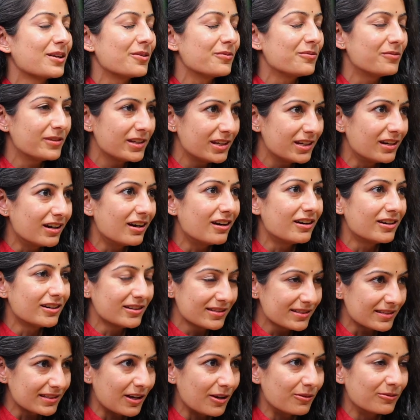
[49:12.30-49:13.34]
We are
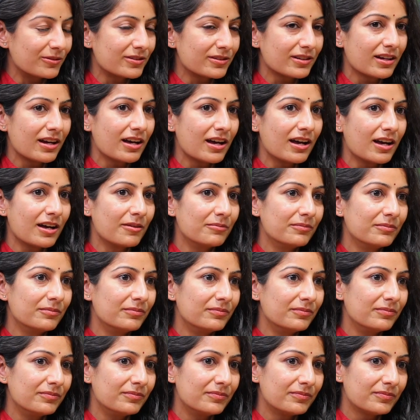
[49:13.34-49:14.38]
sound.
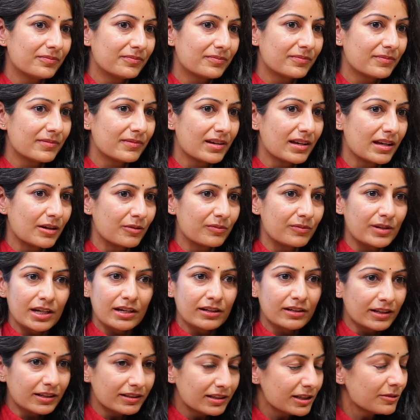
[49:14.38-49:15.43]
We are
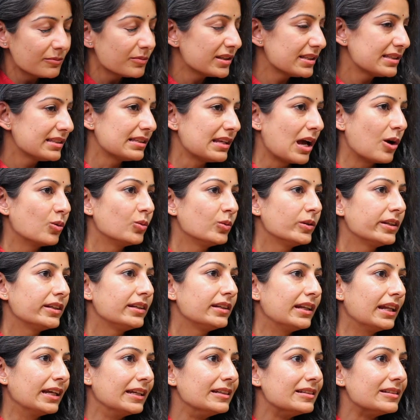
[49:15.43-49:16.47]
nothing but sound
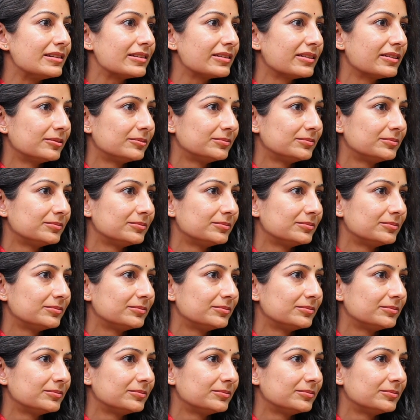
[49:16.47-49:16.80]
and light.